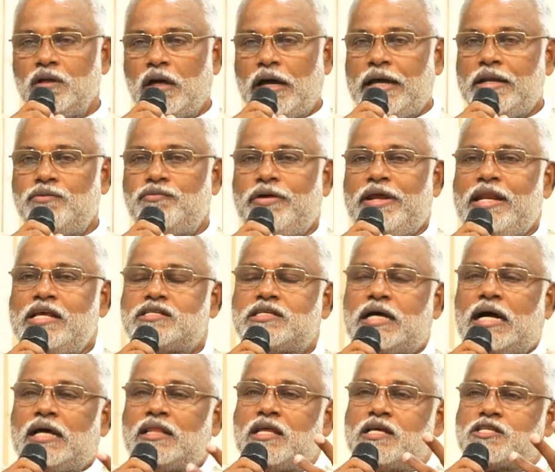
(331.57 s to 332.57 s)
and various
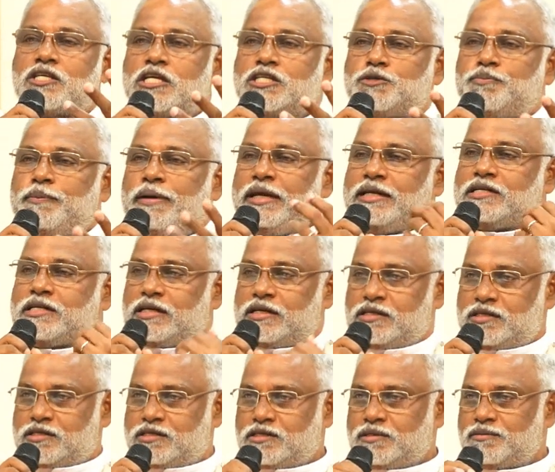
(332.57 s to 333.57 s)
other such
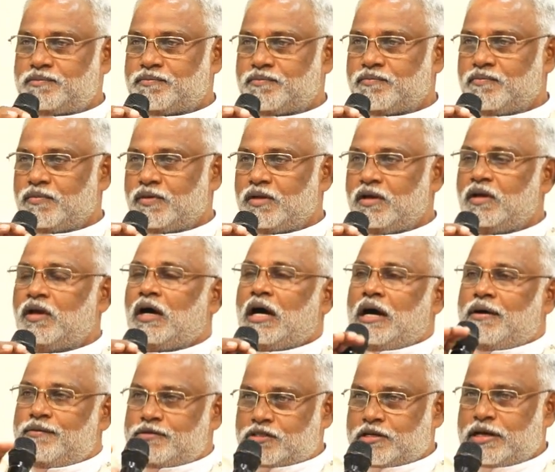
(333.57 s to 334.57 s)
meetings.
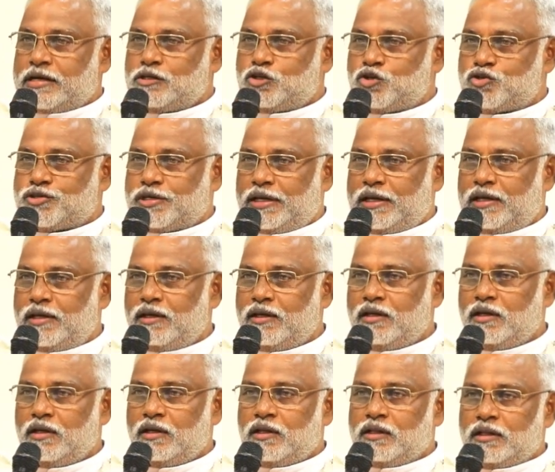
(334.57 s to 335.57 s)
I was trying to say
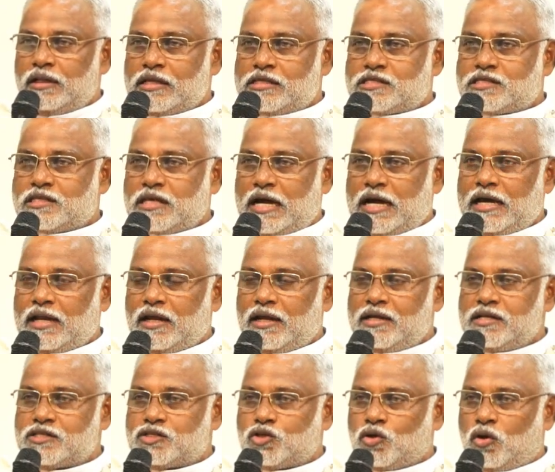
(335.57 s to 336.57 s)
the
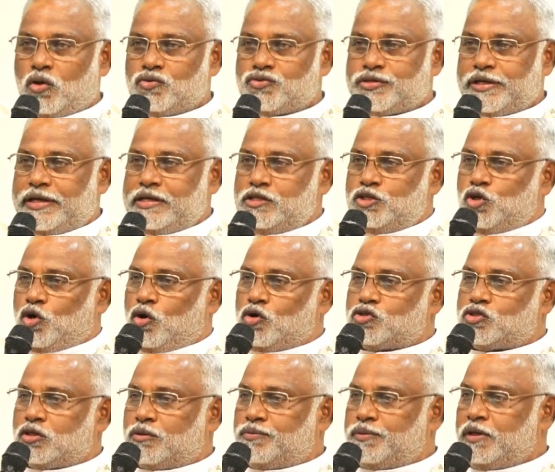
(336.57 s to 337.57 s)
silence of Saint
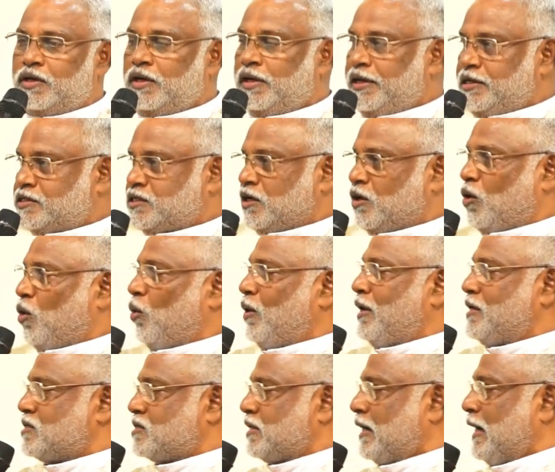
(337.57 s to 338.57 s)
Joseph is a
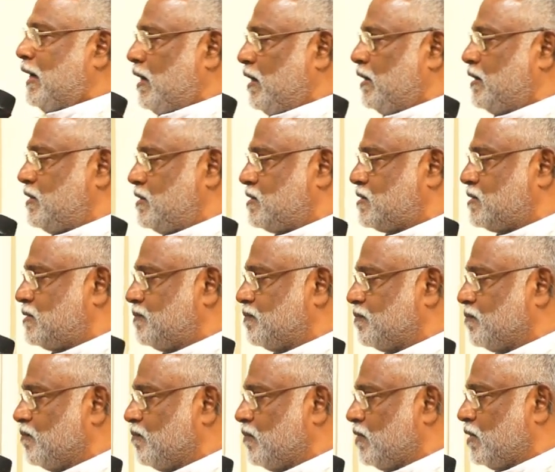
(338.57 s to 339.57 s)
holy silence.
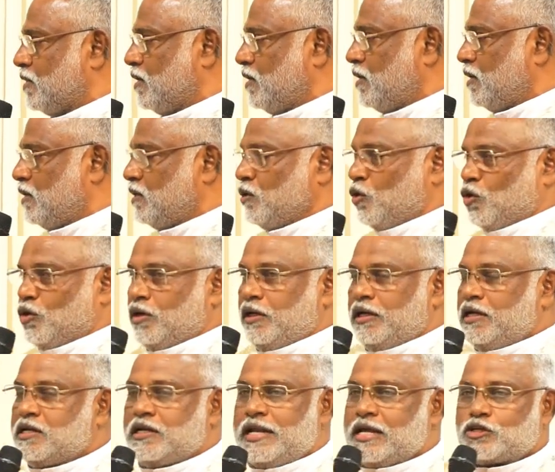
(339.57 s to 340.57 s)
No,
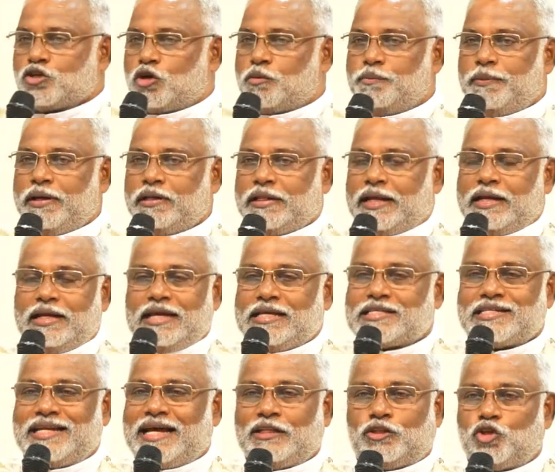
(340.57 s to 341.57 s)
it does not mean that he
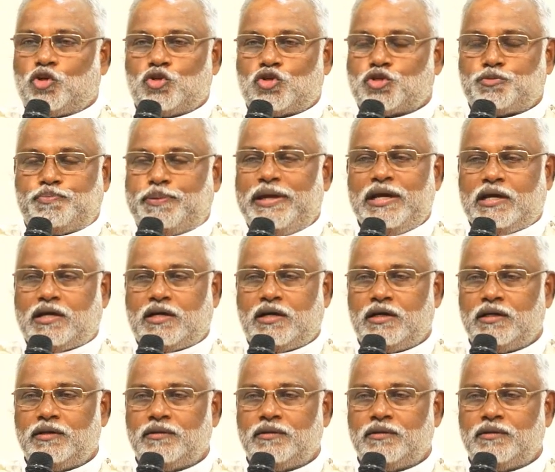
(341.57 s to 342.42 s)
has nothing to speak.